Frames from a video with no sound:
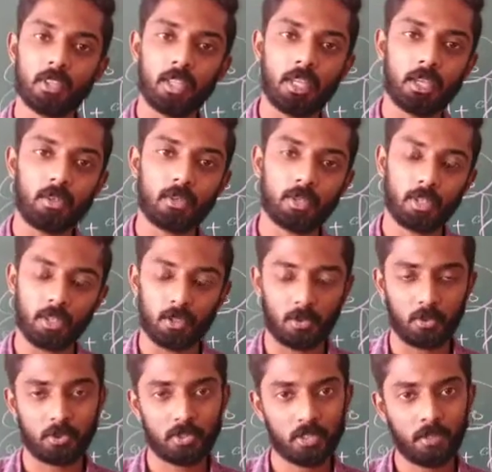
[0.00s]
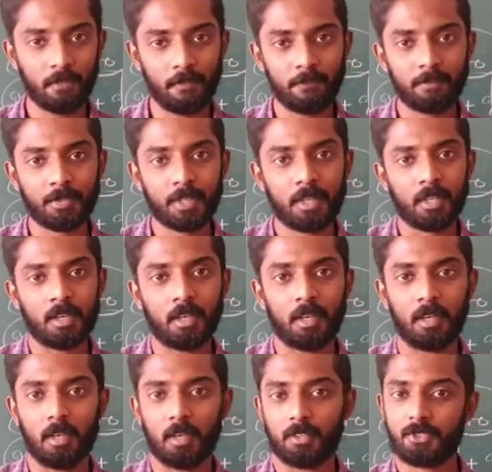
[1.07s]
He use
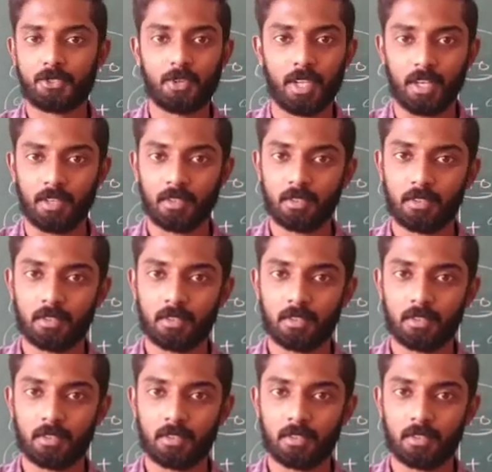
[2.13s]
train.